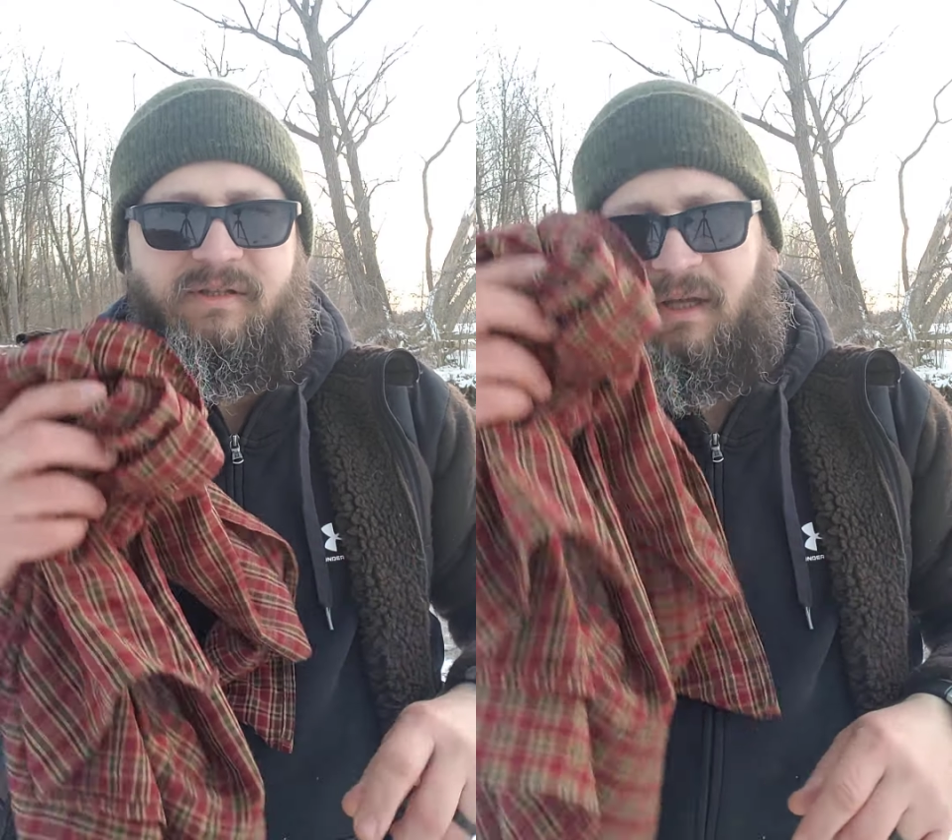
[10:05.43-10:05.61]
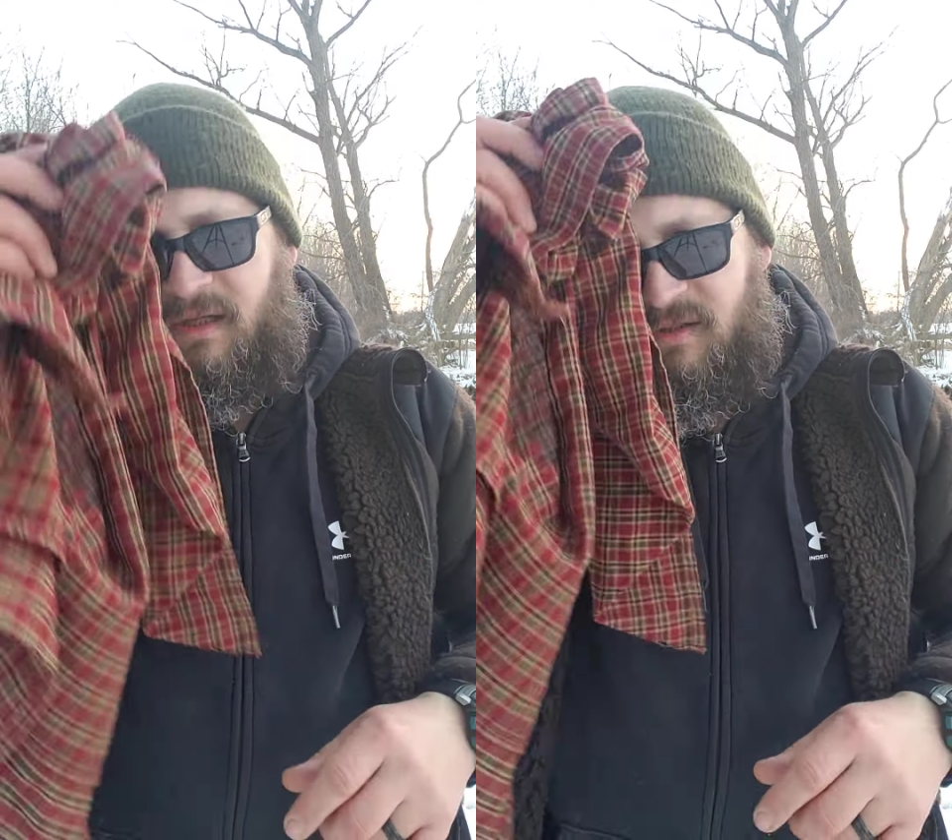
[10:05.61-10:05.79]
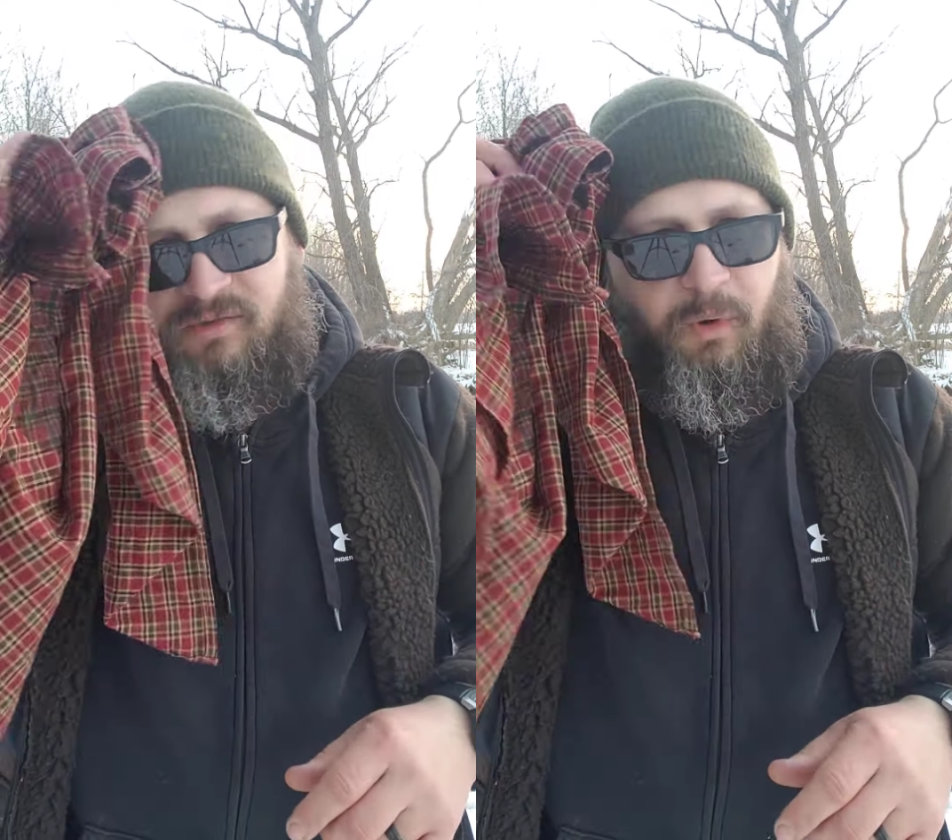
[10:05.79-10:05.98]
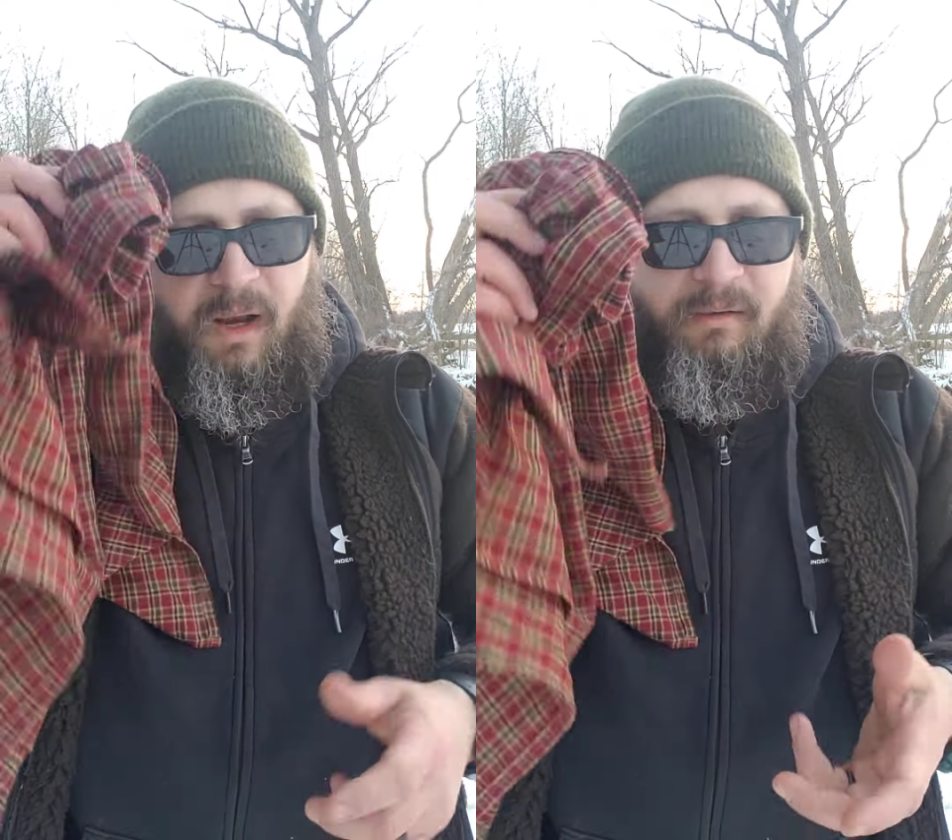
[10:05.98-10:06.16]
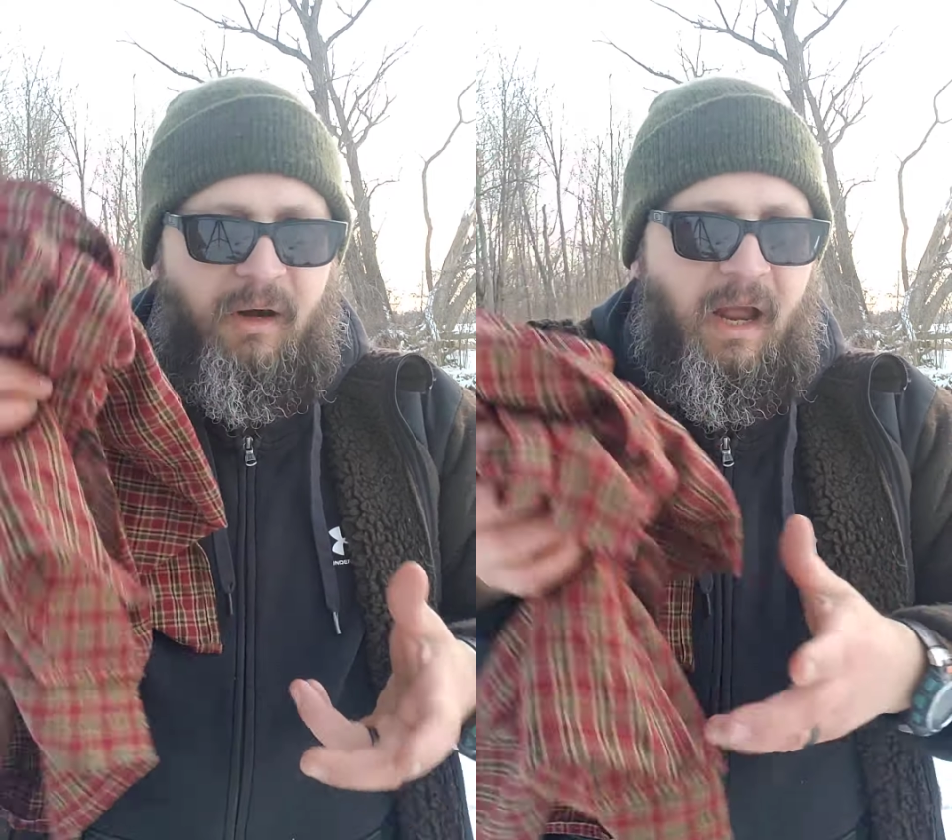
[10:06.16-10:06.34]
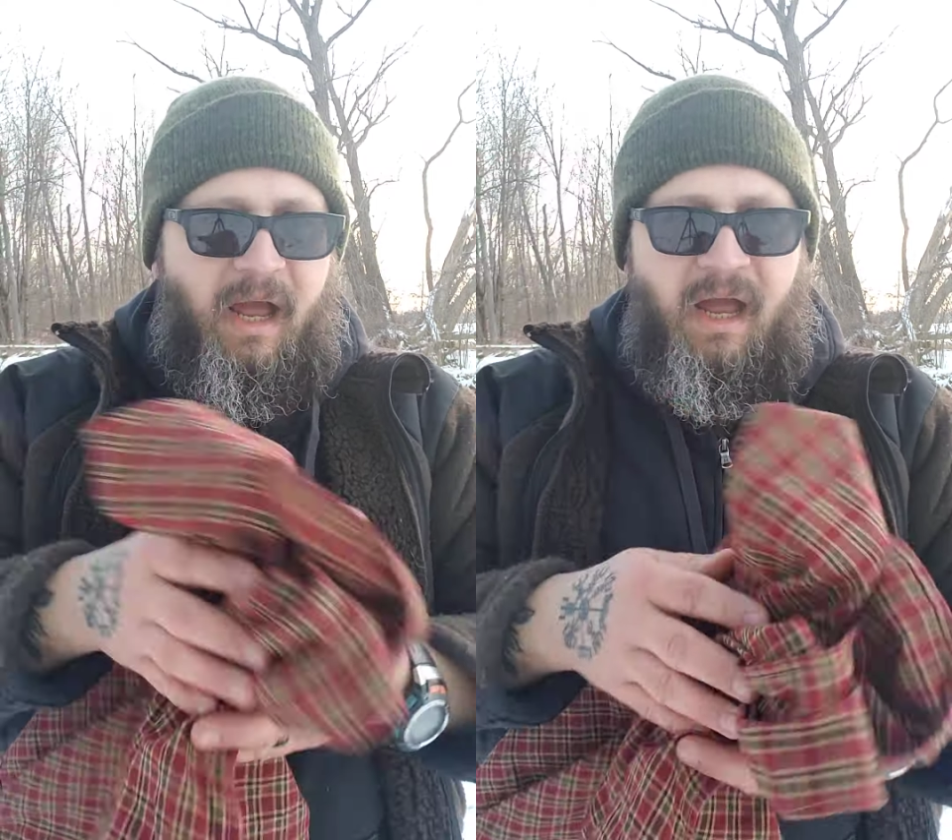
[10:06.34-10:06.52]
things, sweat
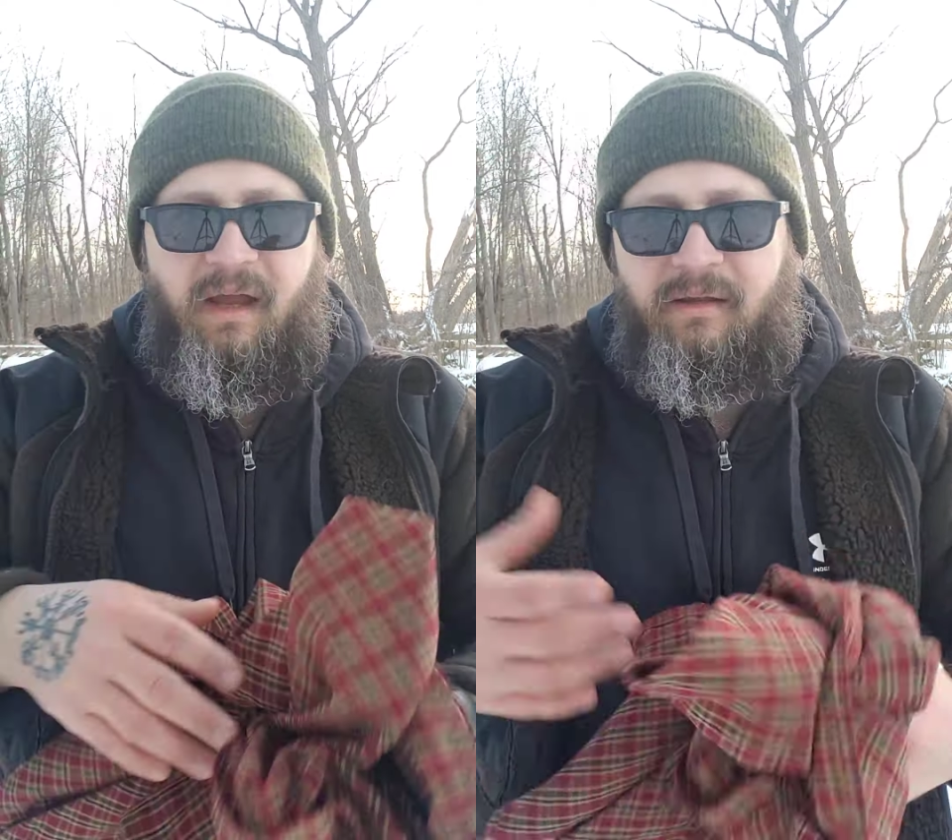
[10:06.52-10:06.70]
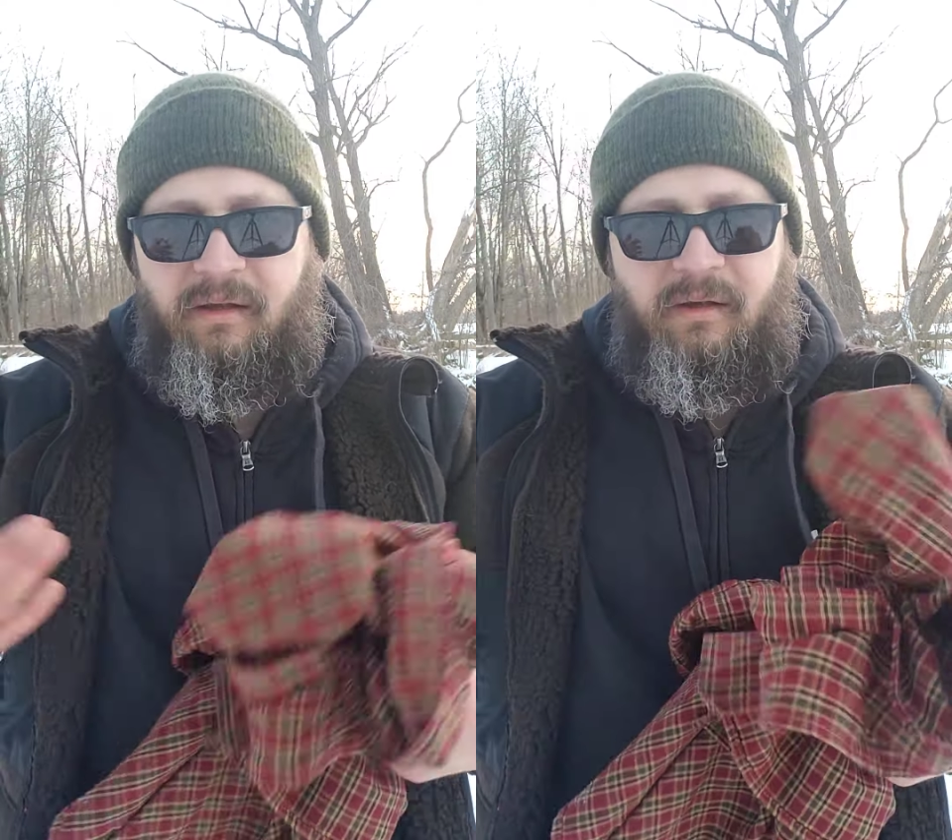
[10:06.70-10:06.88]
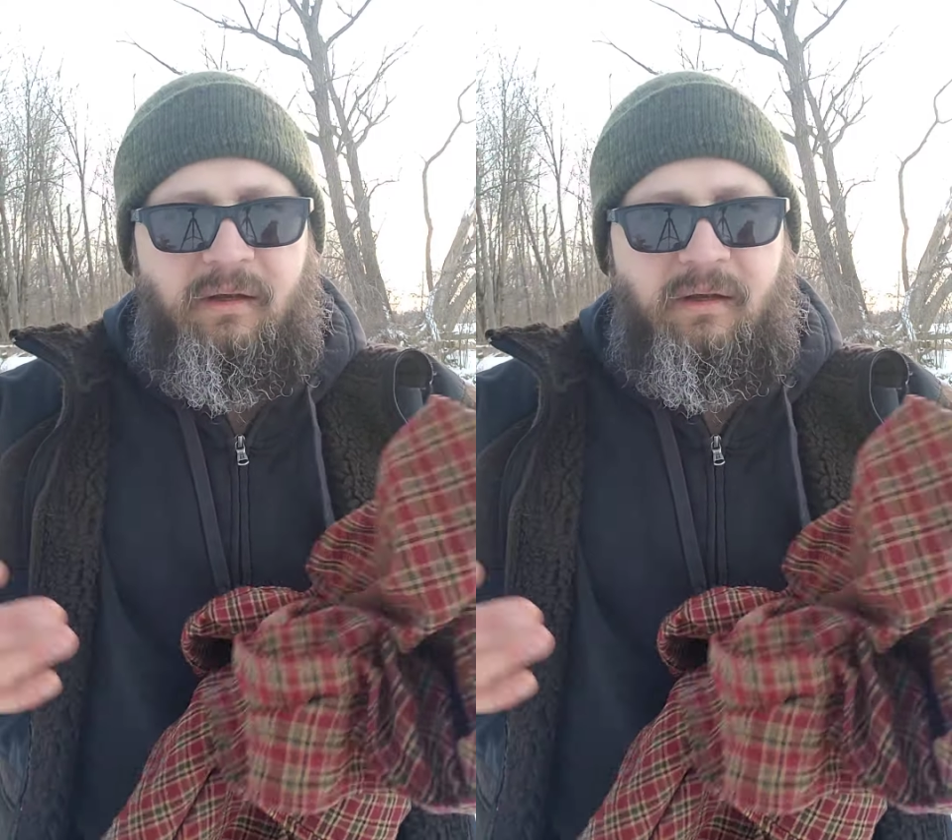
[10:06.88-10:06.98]
rag,